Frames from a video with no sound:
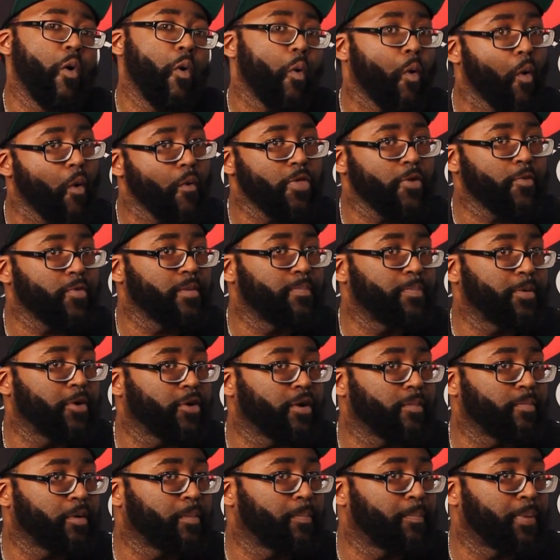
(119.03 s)
or the
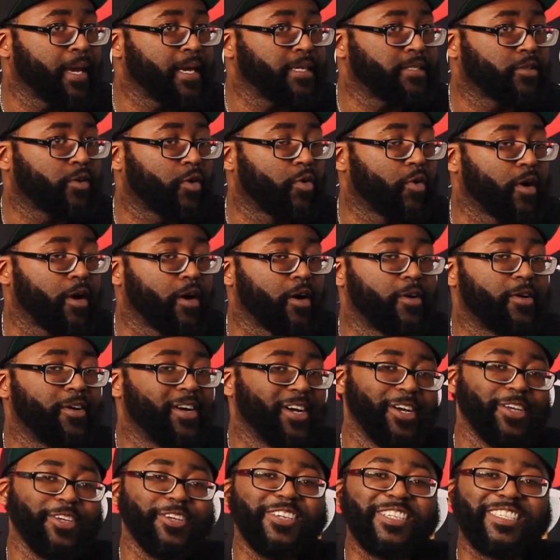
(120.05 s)
rebuildable base coil,
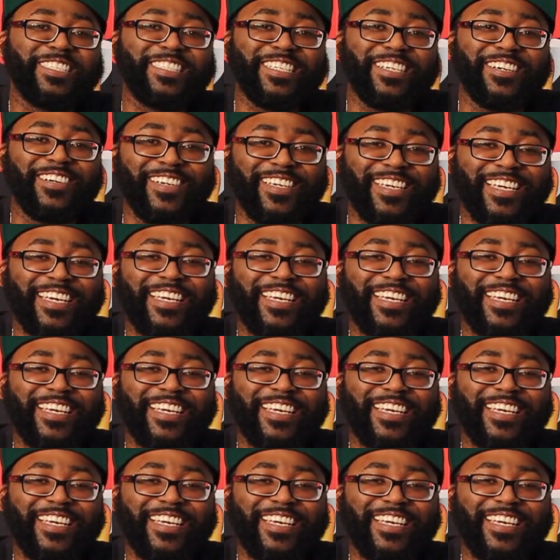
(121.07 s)
you still